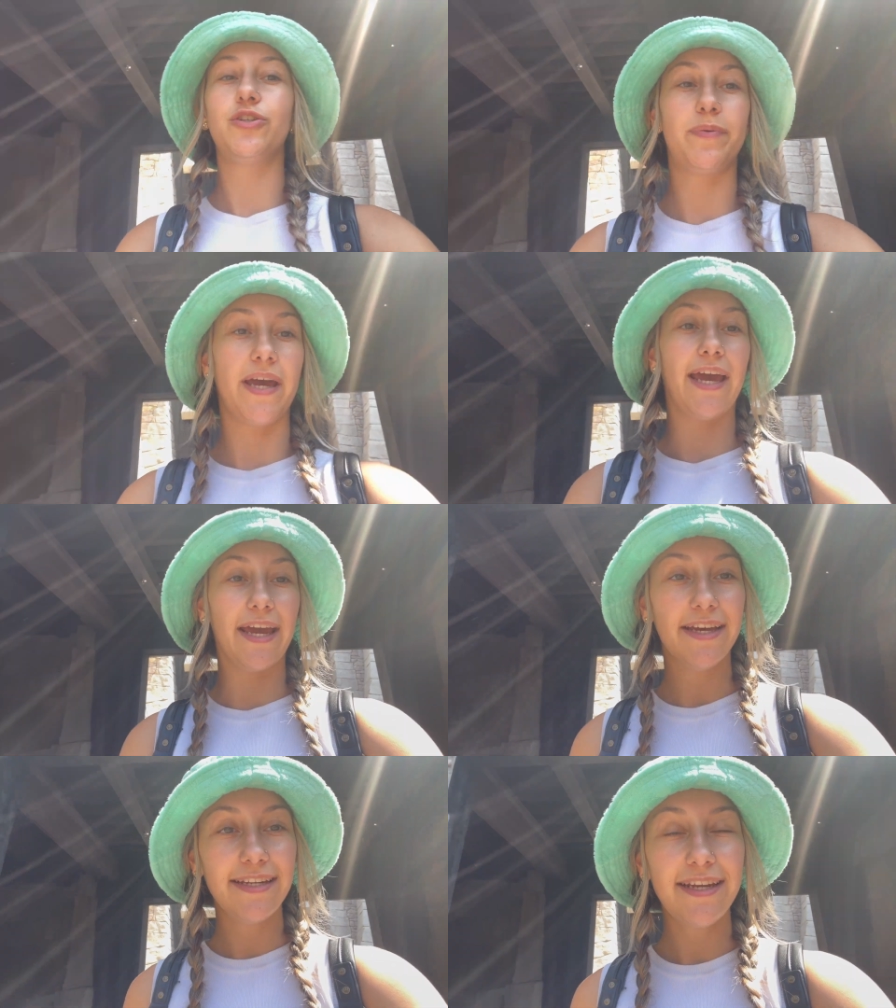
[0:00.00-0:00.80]

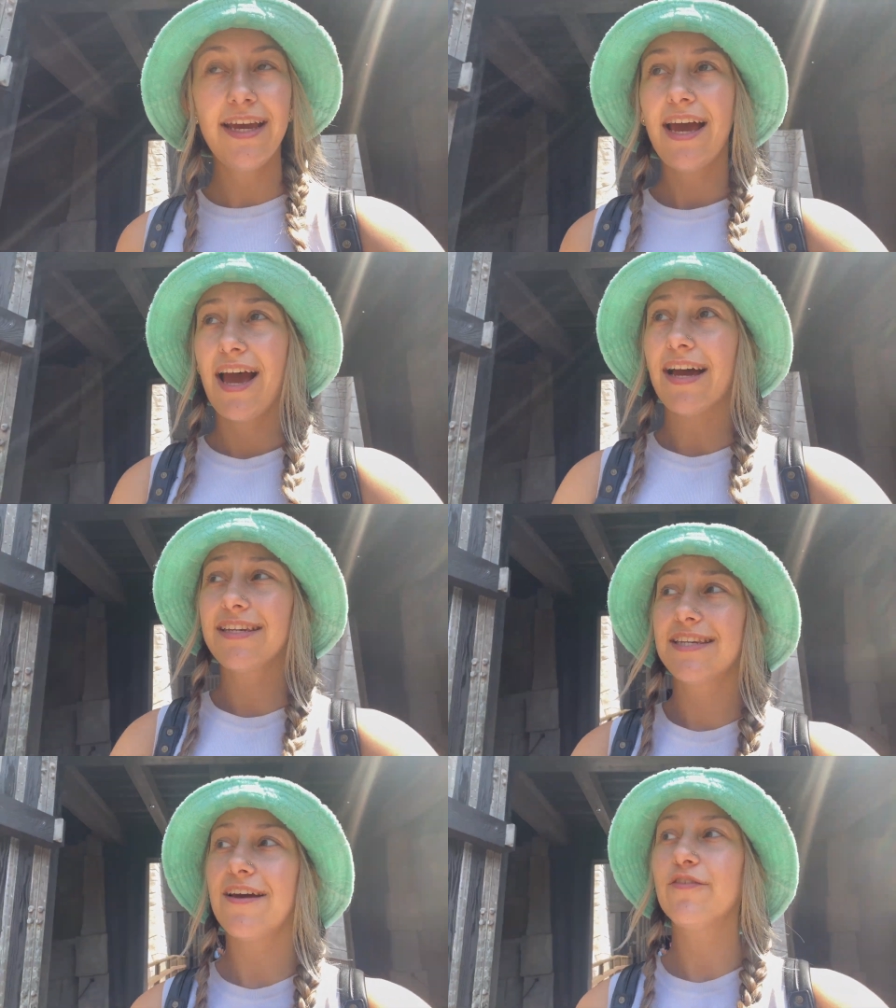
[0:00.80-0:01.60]
Japan
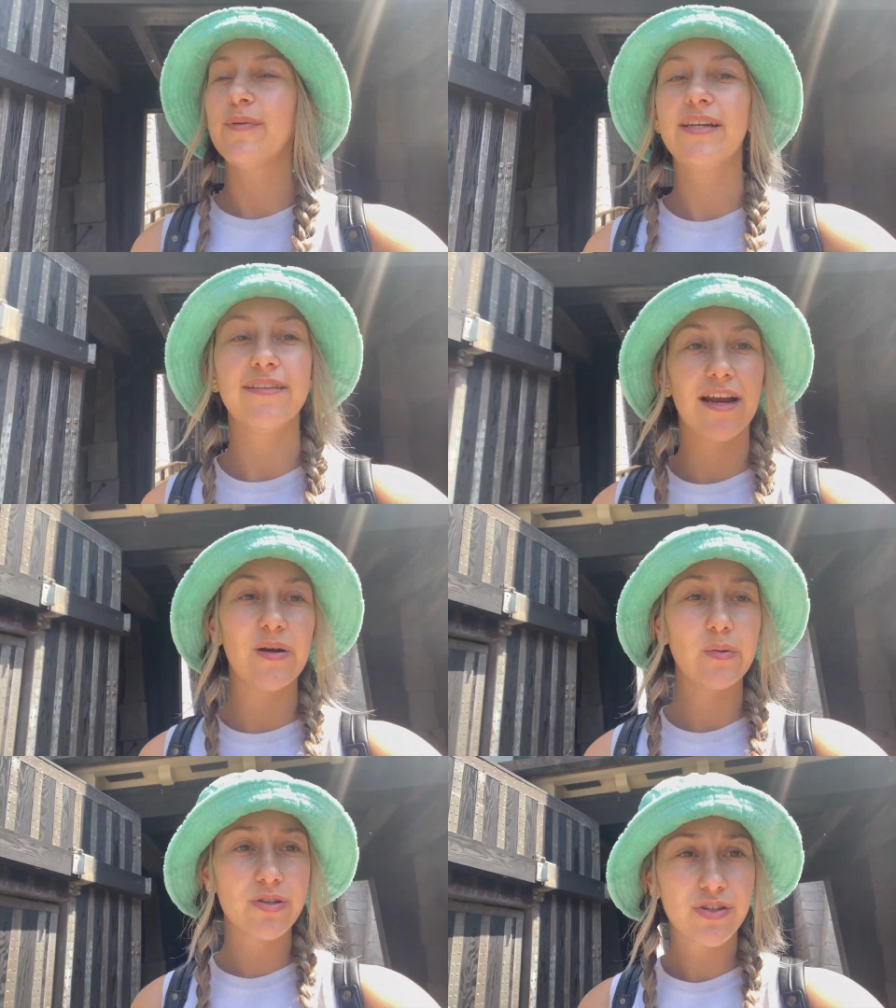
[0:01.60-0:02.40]
I've never been in there.
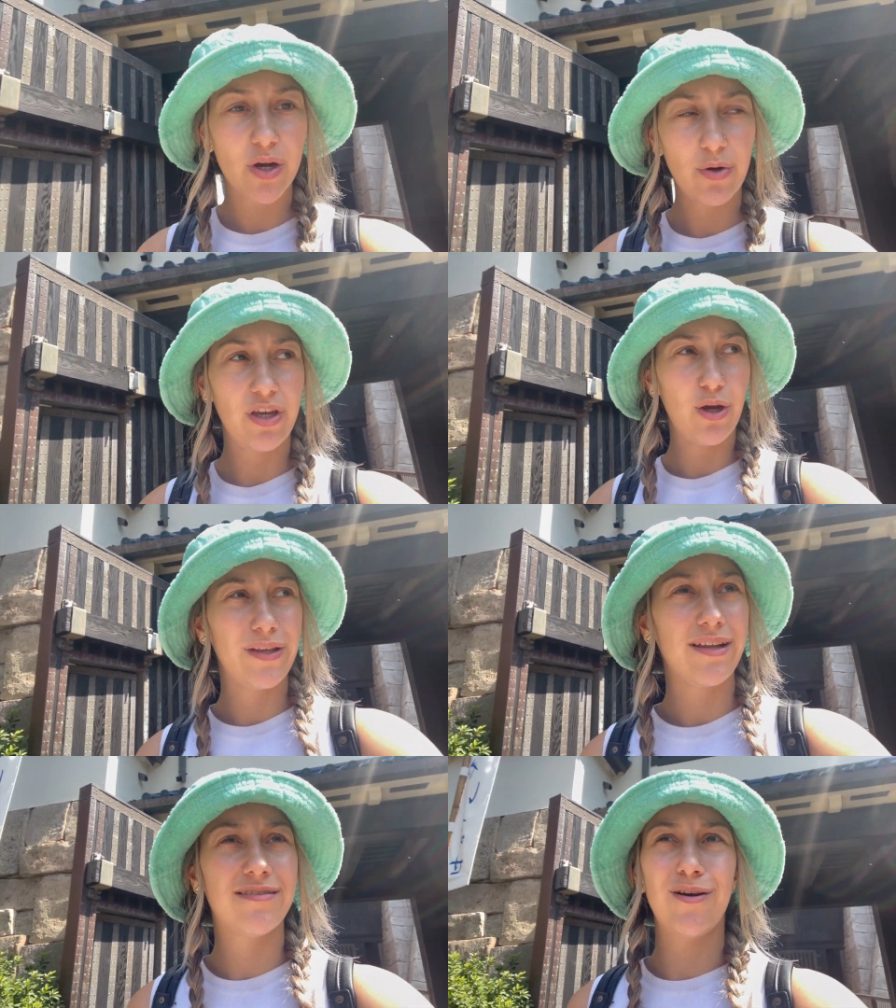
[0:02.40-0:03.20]
It was so cute.
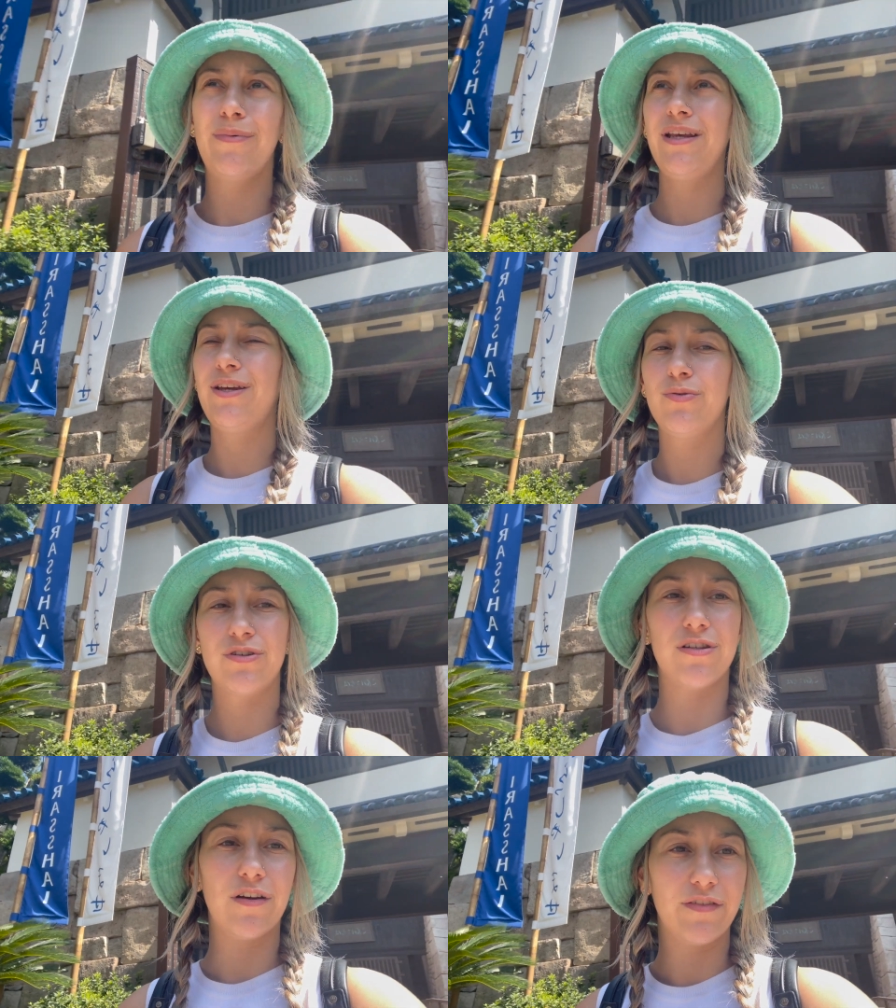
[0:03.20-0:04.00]
They had so many cute
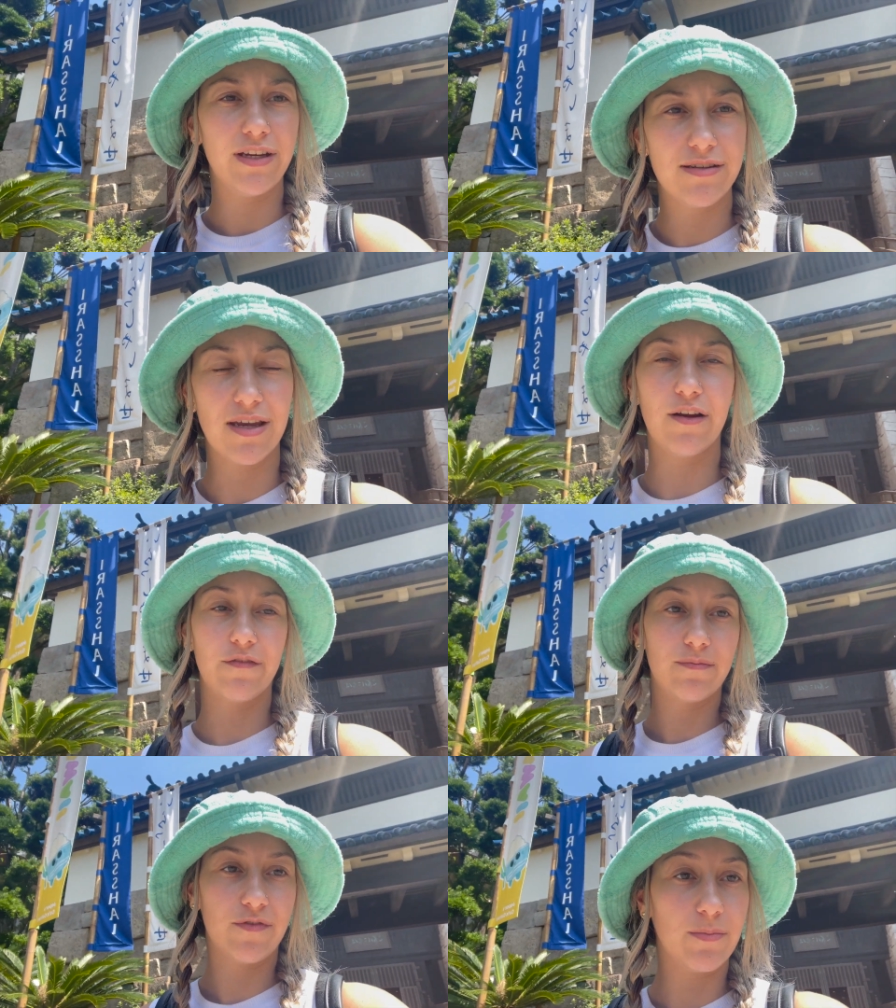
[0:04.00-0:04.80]
stuffies like
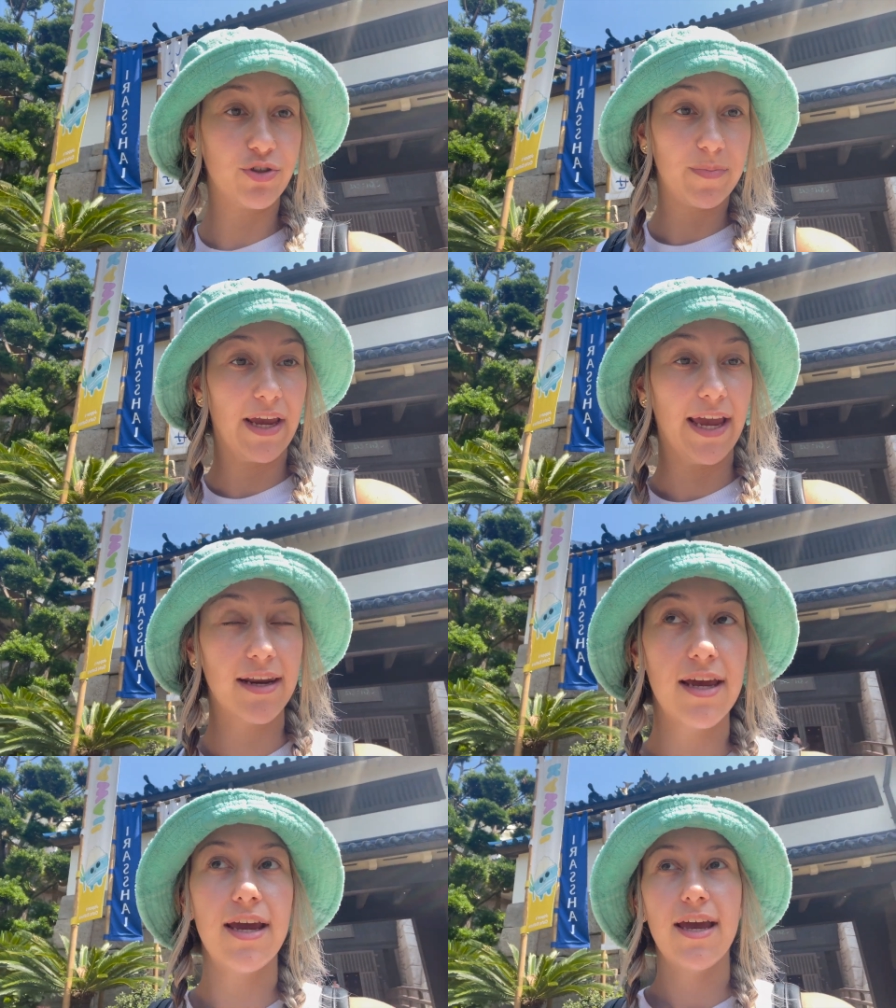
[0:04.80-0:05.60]
from Japan
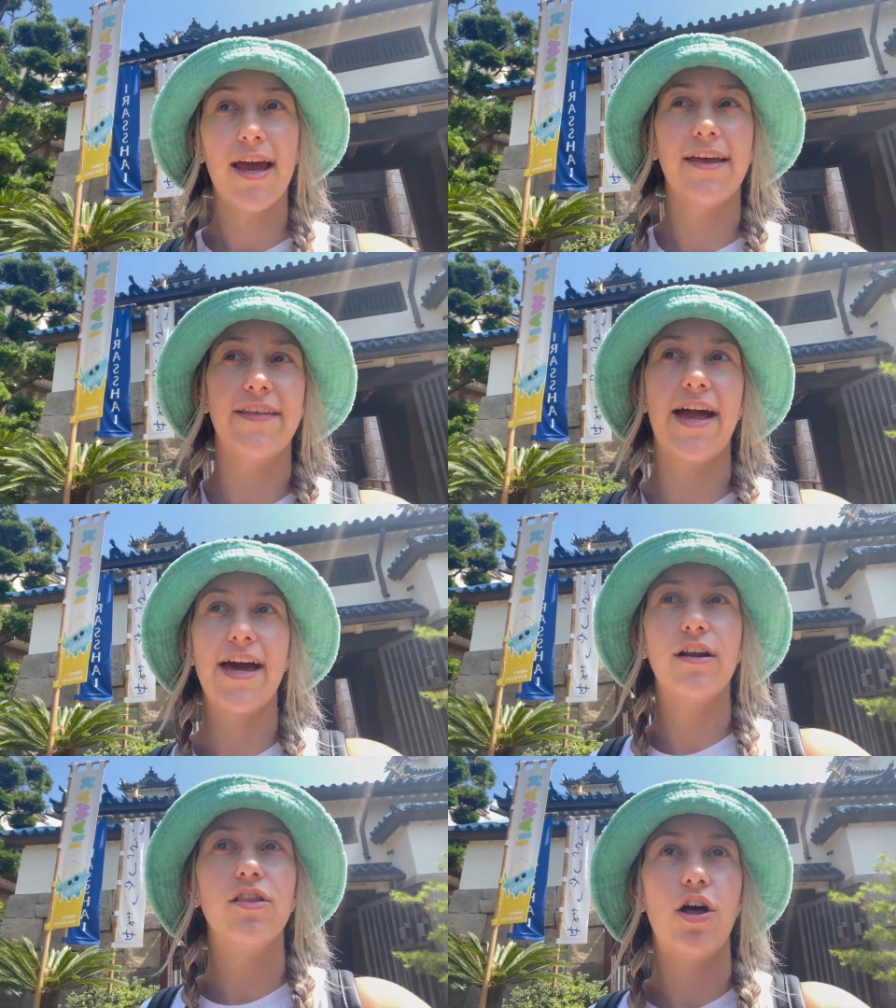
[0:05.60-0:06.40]
and they
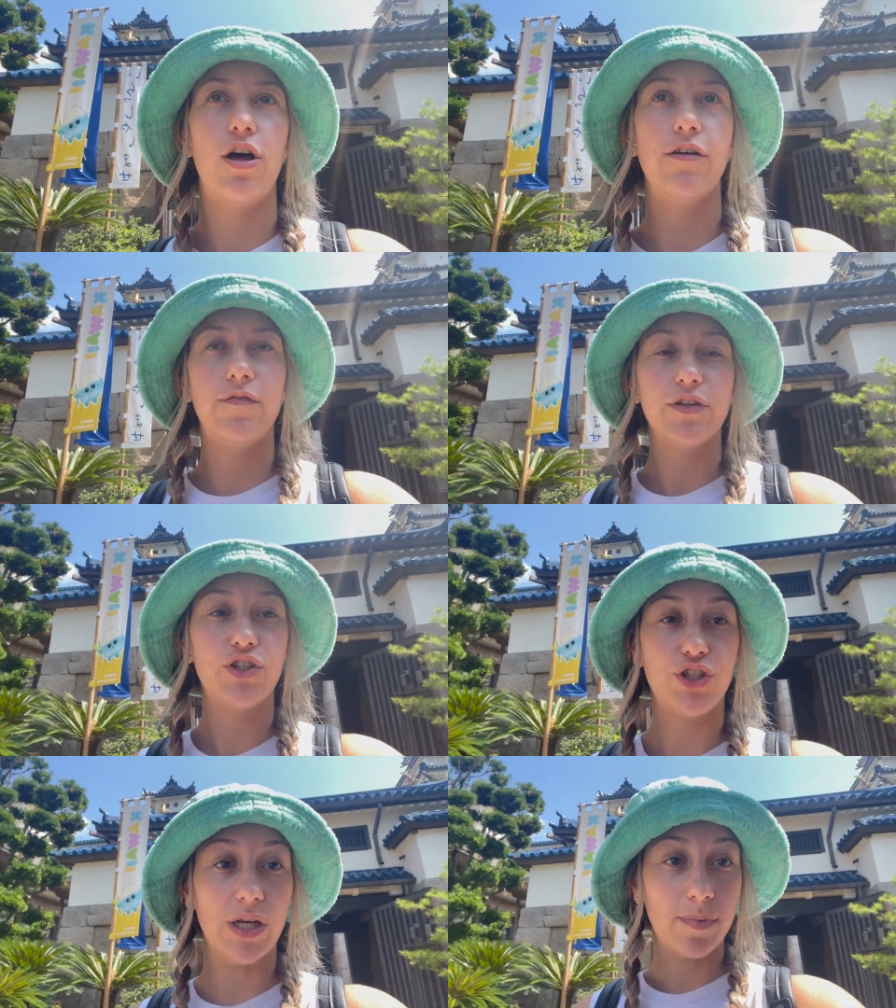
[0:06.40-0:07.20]
had a lot of
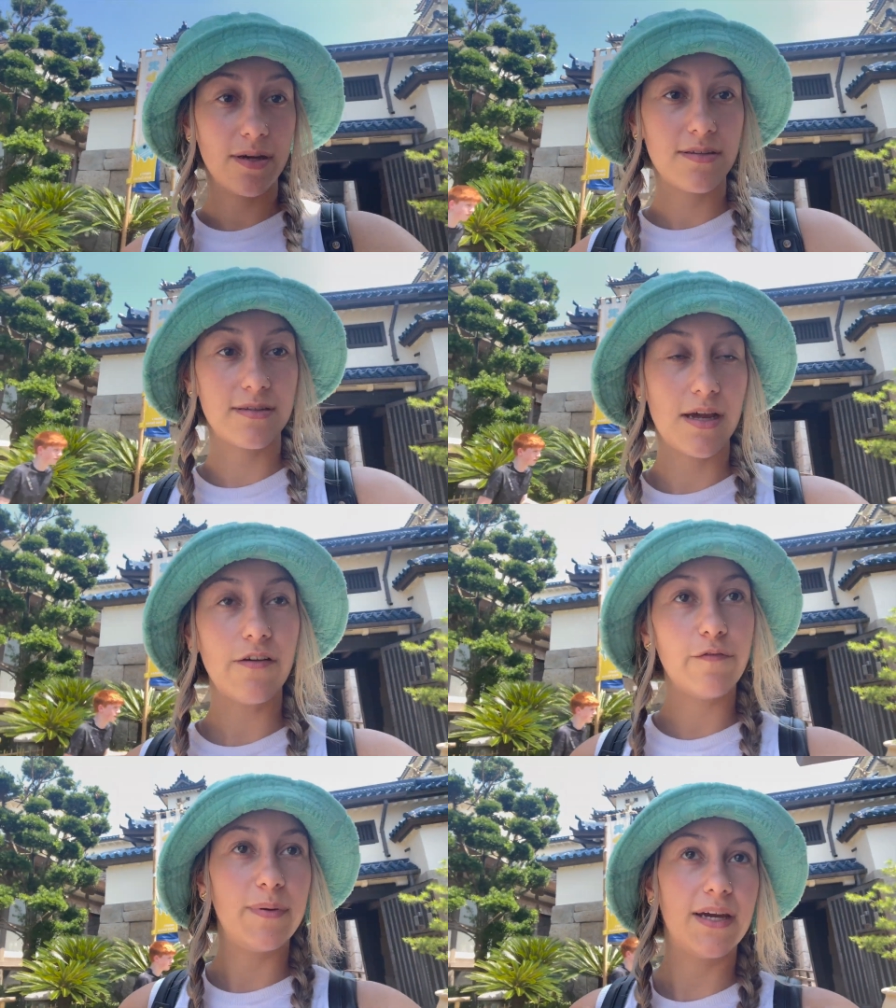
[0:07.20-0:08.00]
Shiba
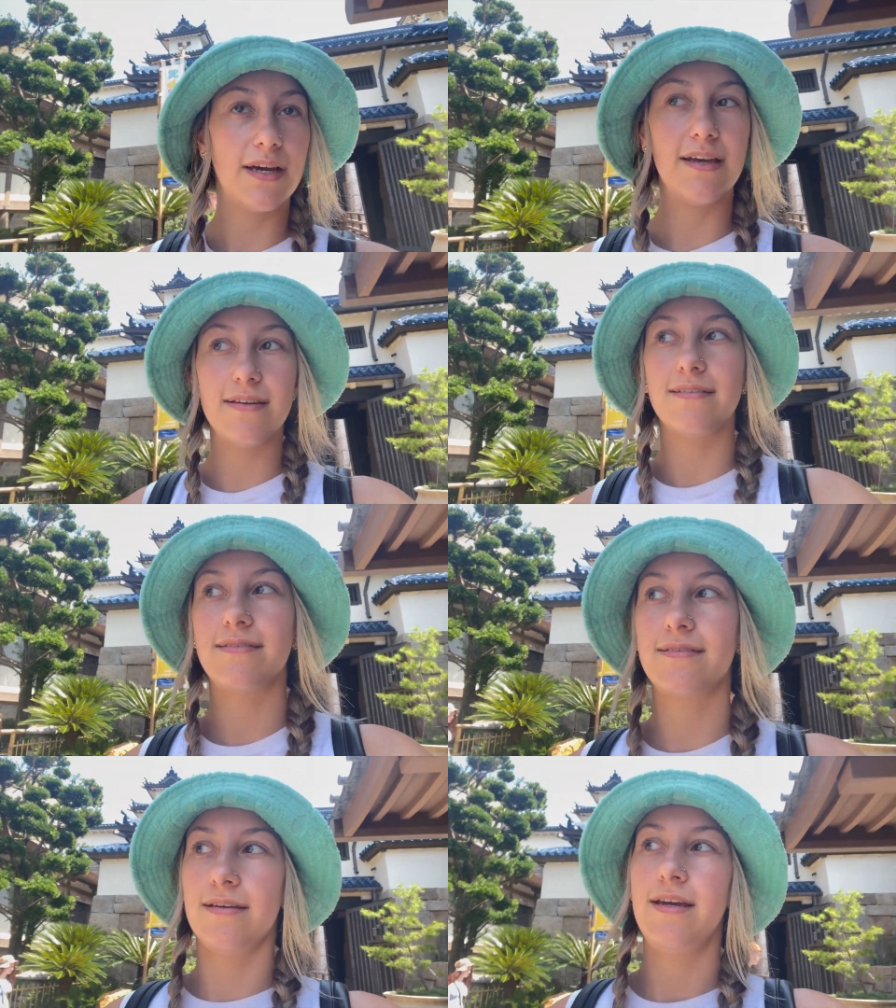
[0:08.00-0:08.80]
stuff because